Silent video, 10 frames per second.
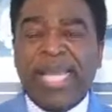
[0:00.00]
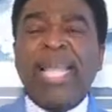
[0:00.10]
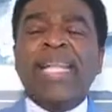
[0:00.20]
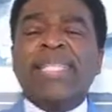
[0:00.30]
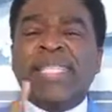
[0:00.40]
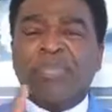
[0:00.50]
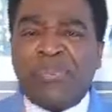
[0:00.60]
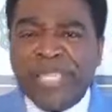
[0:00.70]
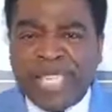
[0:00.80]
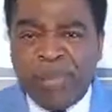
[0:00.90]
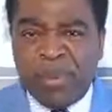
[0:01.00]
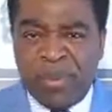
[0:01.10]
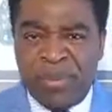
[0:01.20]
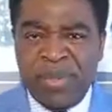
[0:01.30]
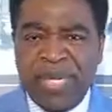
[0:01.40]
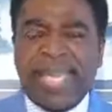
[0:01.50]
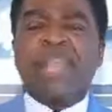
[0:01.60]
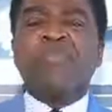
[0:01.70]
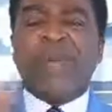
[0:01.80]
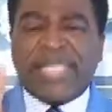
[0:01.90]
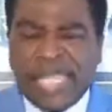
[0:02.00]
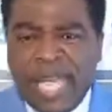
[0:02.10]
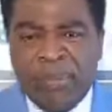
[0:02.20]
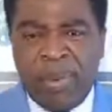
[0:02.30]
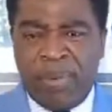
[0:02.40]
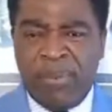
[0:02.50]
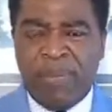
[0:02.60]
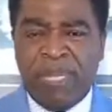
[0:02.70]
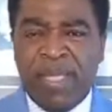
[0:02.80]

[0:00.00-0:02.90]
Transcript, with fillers: indefeatable, infatigable.